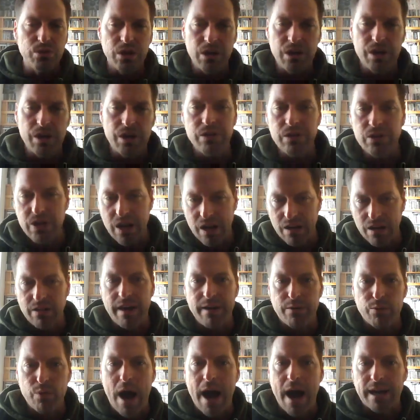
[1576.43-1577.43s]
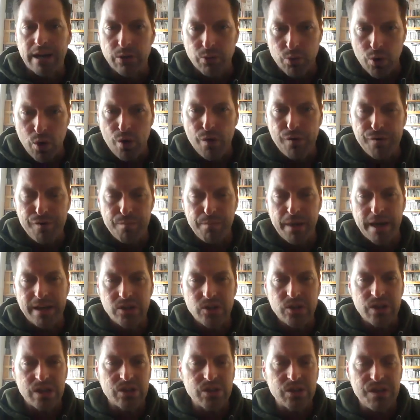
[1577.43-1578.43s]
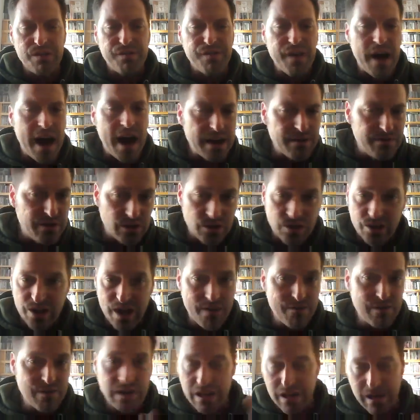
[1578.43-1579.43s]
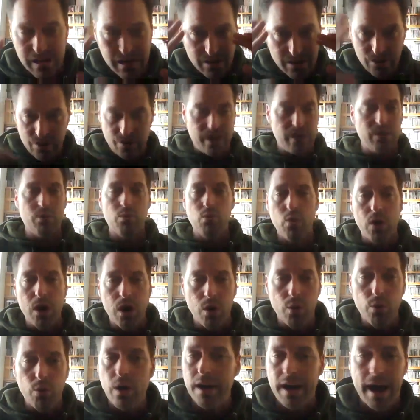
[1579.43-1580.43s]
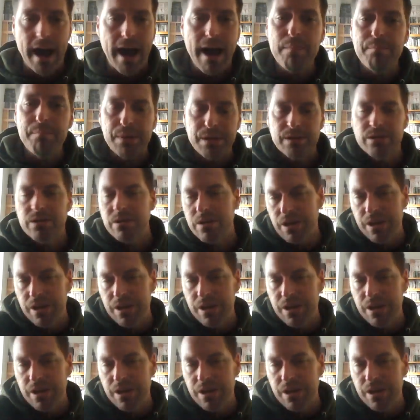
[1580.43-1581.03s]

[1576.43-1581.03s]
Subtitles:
You know, you take like rock and roll from like 65 to 70, and it's like, whoa, what happened?